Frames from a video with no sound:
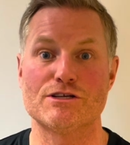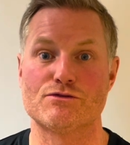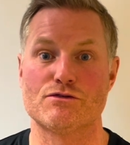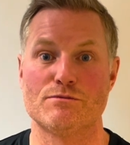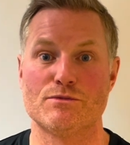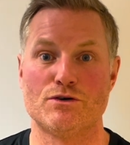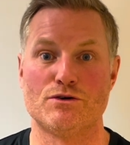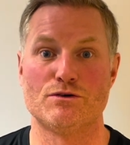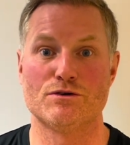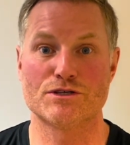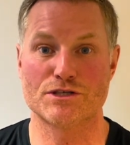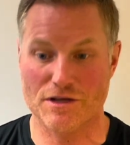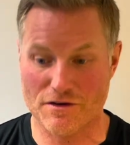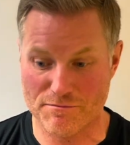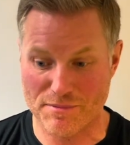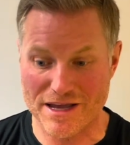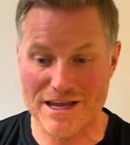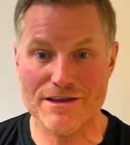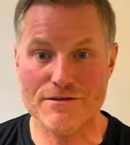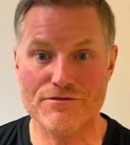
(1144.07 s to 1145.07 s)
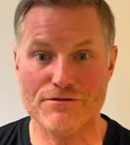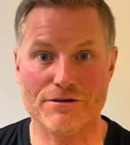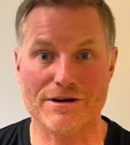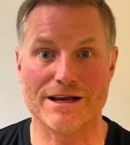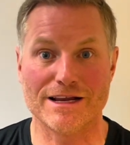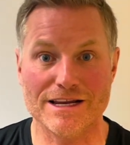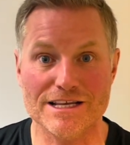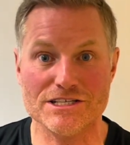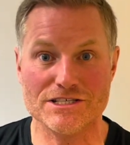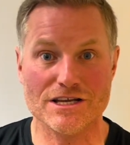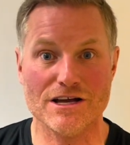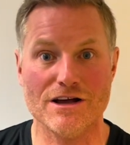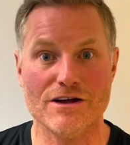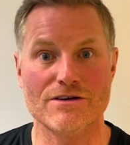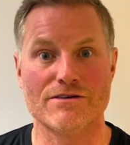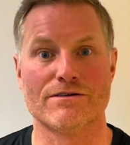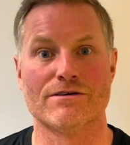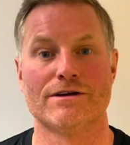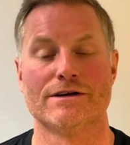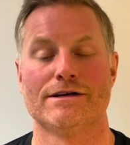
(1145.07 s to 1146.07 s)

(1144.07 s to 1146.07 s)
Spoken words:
remorse. I paid for it. Let's go.